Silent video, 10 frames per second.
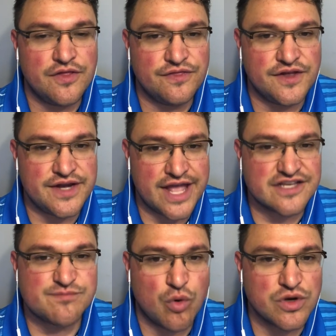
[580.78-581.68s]
The
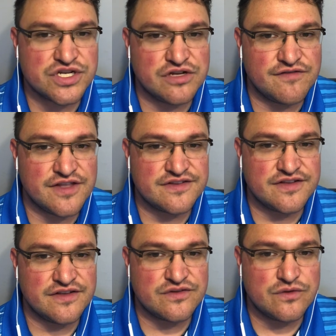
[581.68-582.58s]
next portion of this
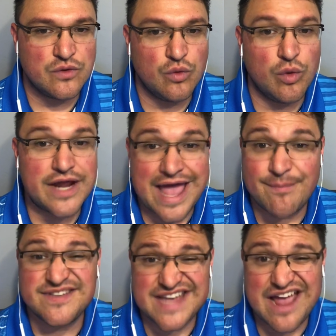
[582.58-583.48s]
is what
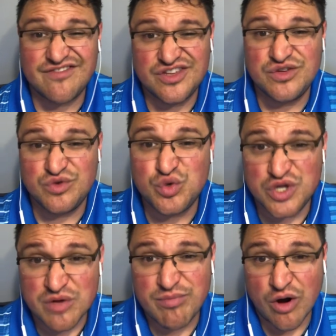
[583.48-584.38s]
happens after you do
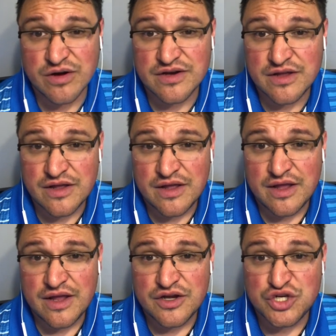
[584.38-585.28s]
your part.
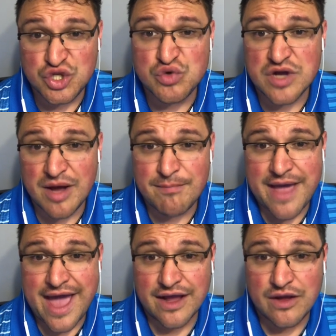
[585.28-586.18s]
Do you come
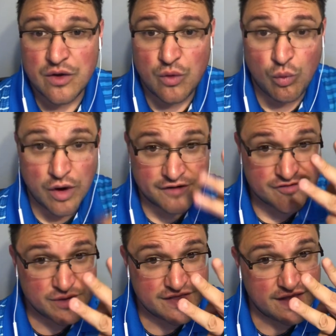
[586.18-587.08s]
back one of
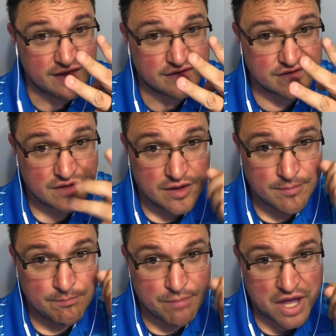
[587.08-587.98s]
3 things:
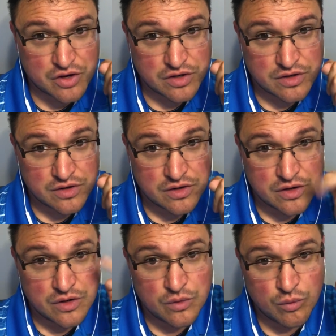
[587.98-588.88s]
better,
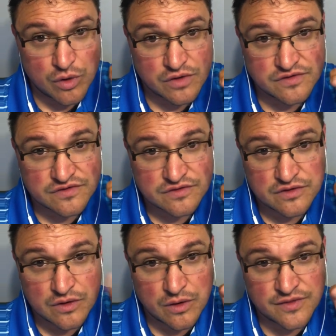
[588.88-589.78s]
worse,
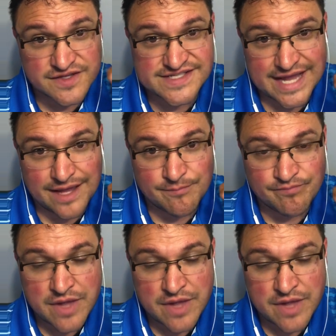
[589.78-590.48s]
or the same?